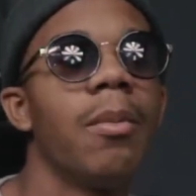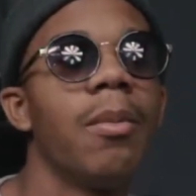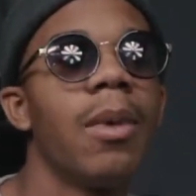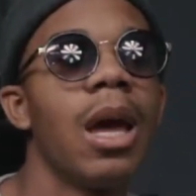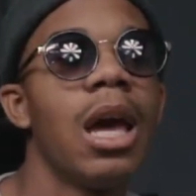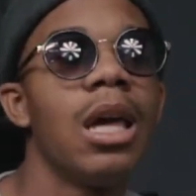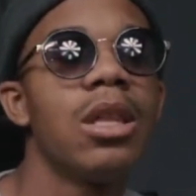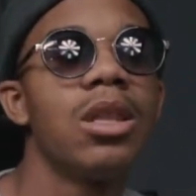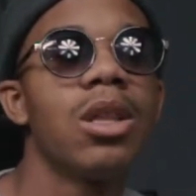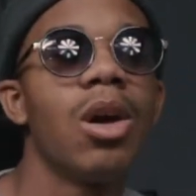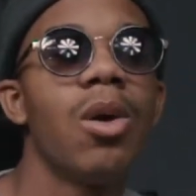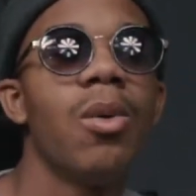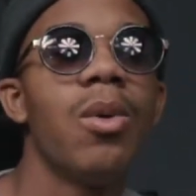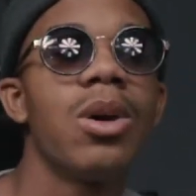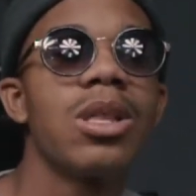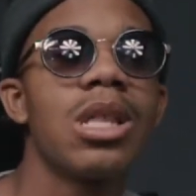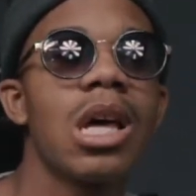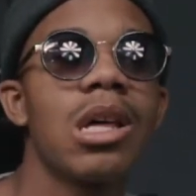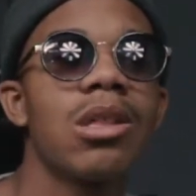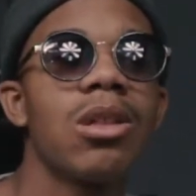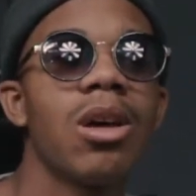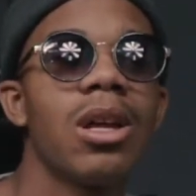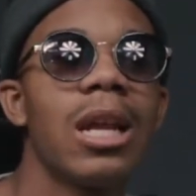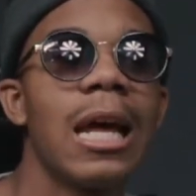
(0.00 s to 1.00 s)
And so once
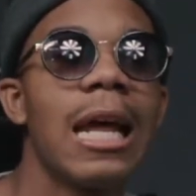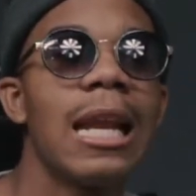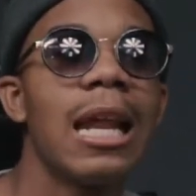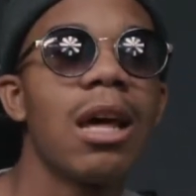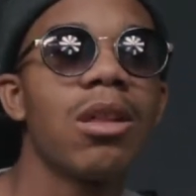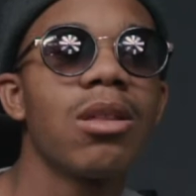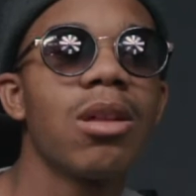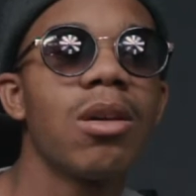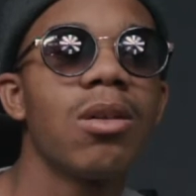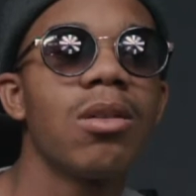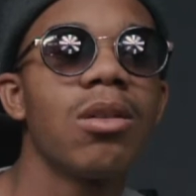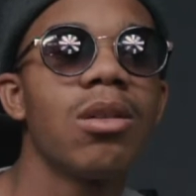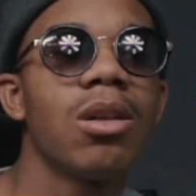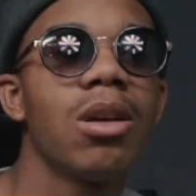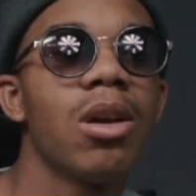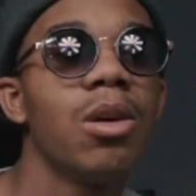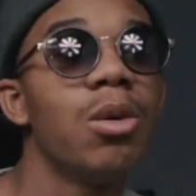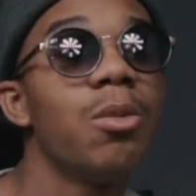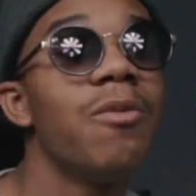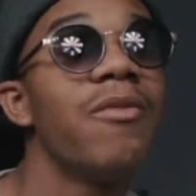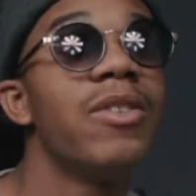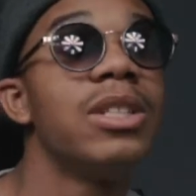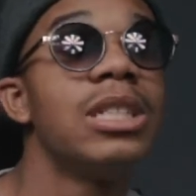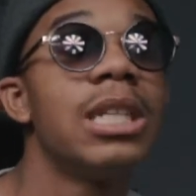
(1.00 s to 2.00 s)
I saw that, that's how
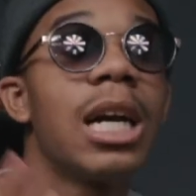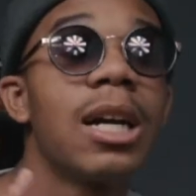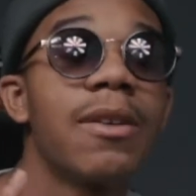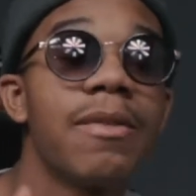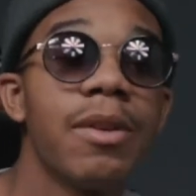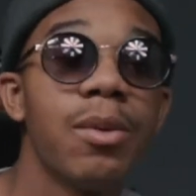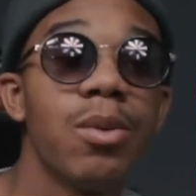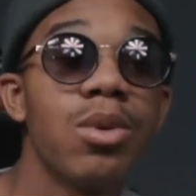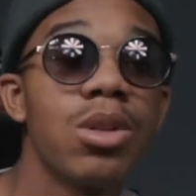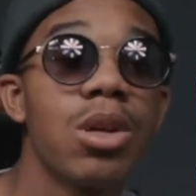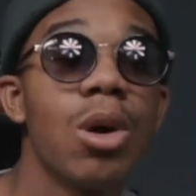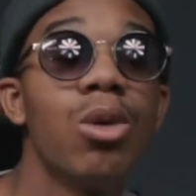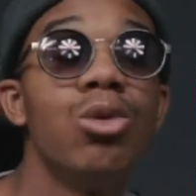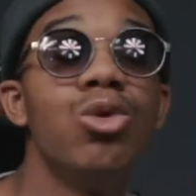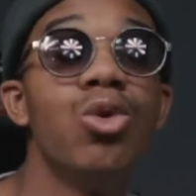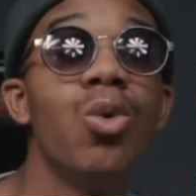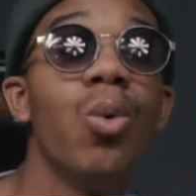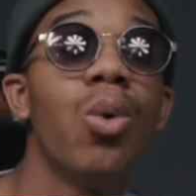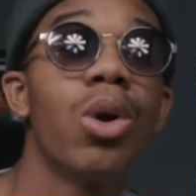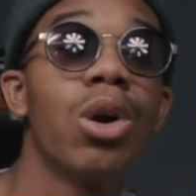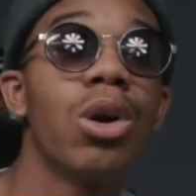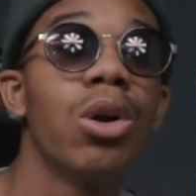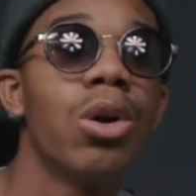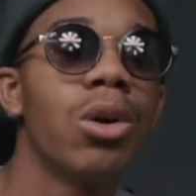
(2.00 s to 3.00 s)
photography was a whole new
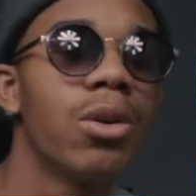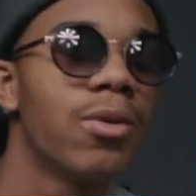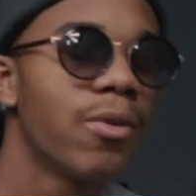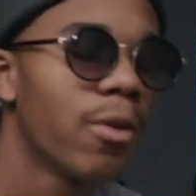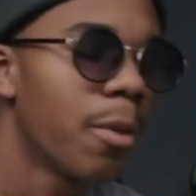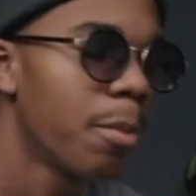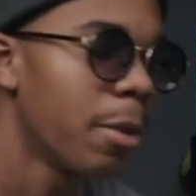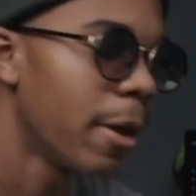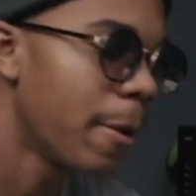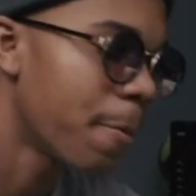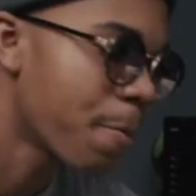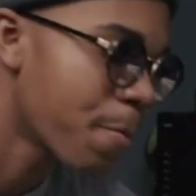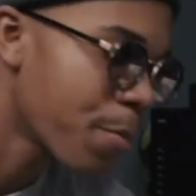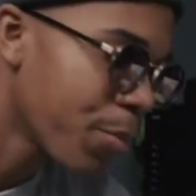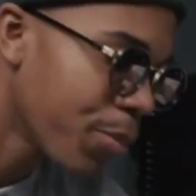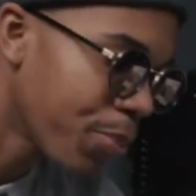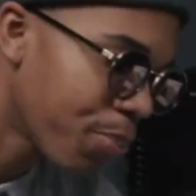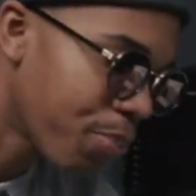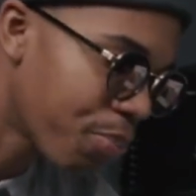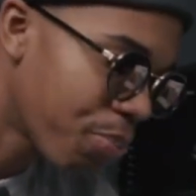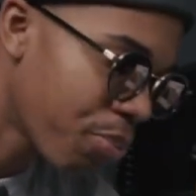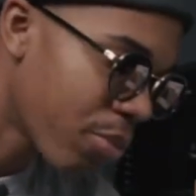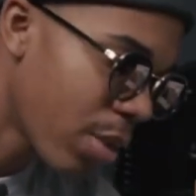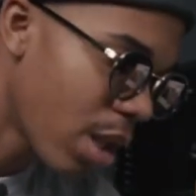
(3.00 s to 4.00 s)
world for me.
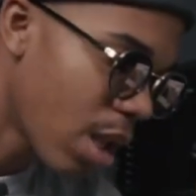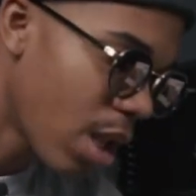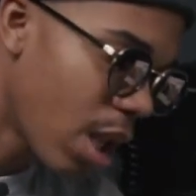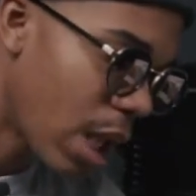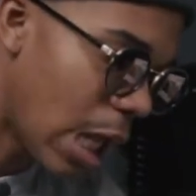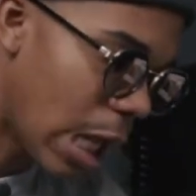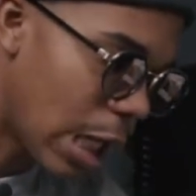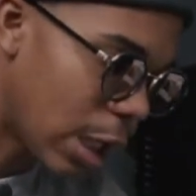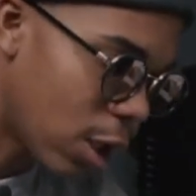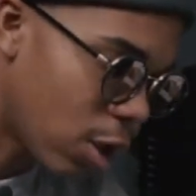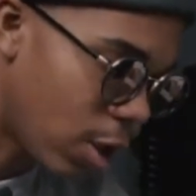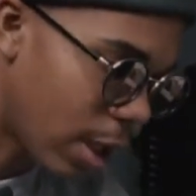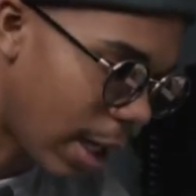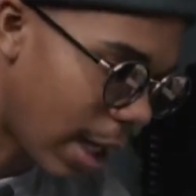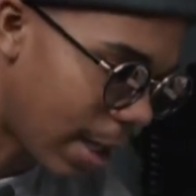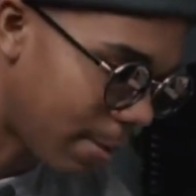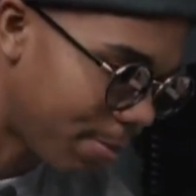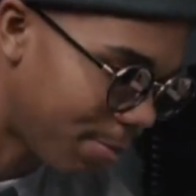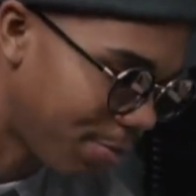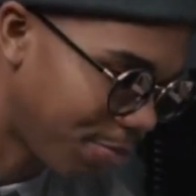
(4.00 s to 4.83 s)
And so yeah.